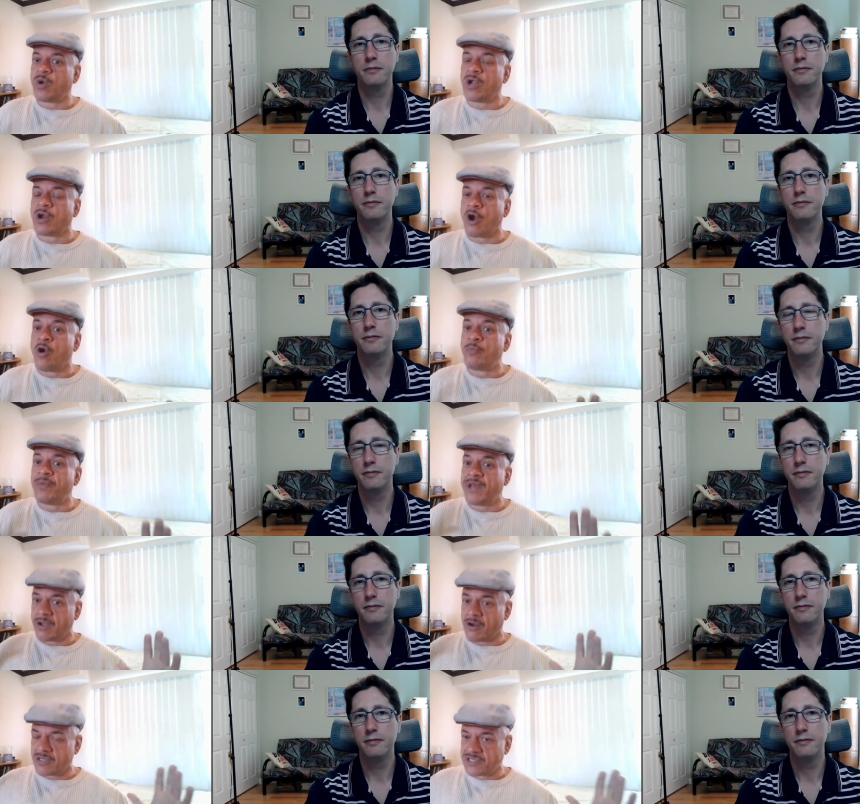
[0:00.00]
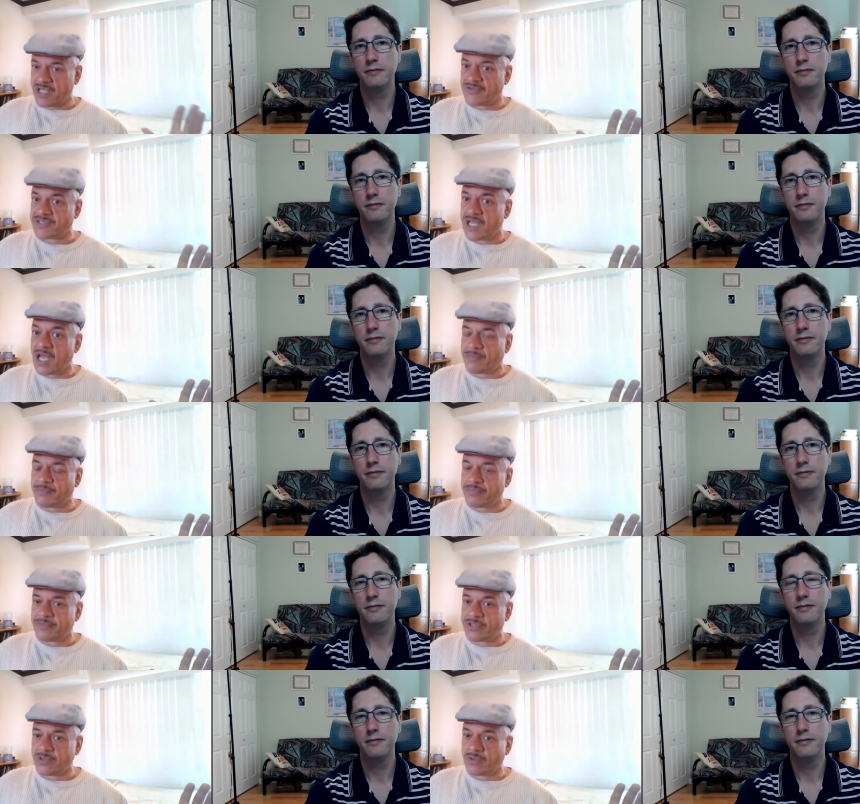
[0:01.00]
Speaker 1: that we're opening ourselves up
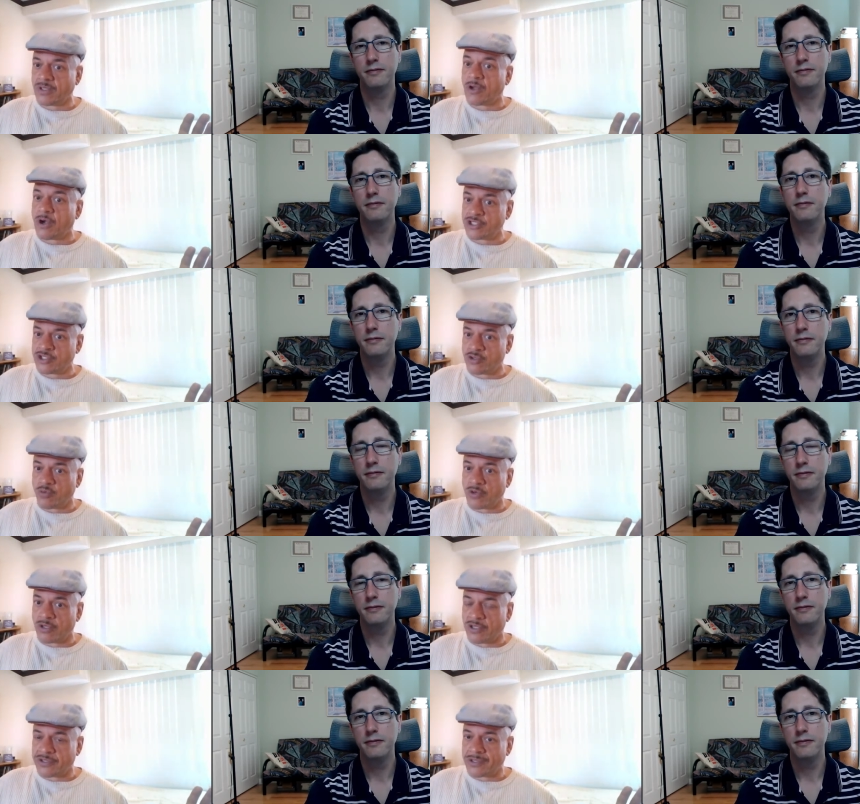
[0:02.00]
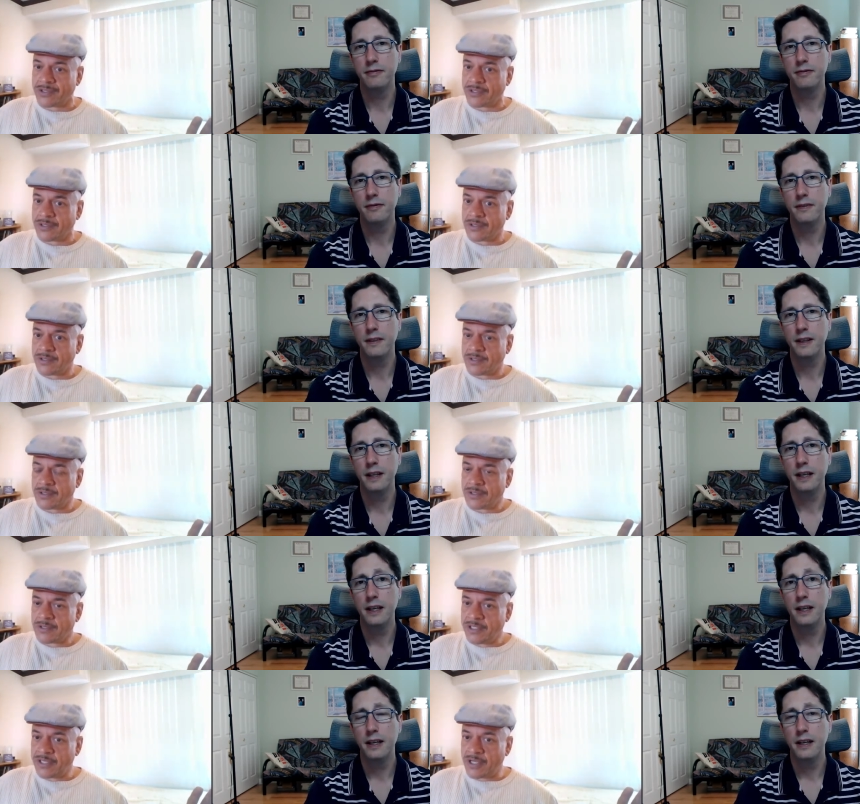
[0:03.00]
to a larger world,
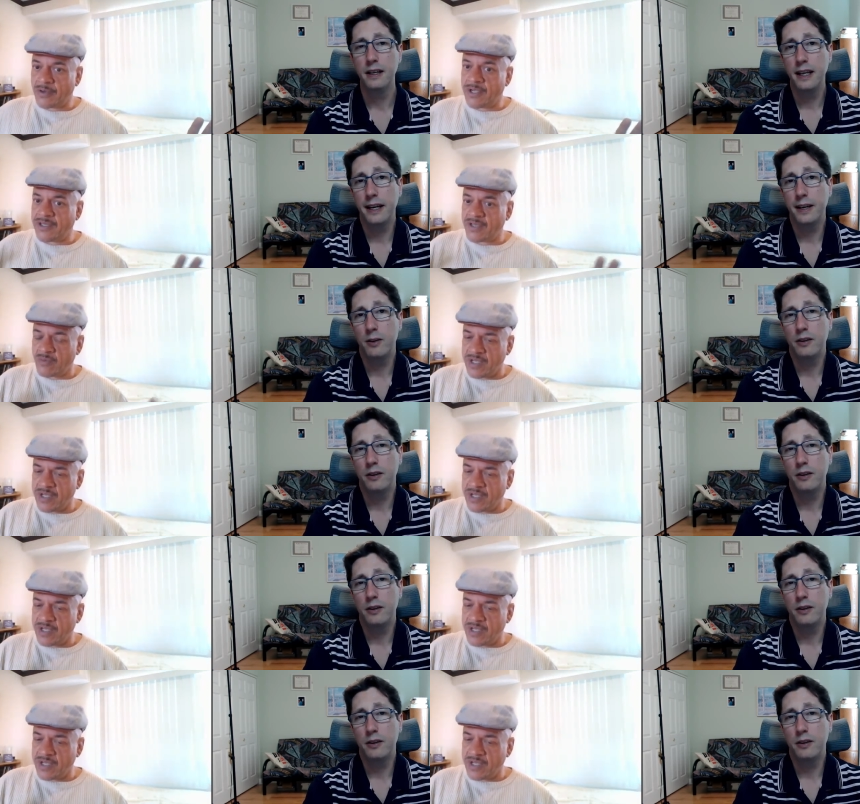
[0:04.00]
you know, yeah. and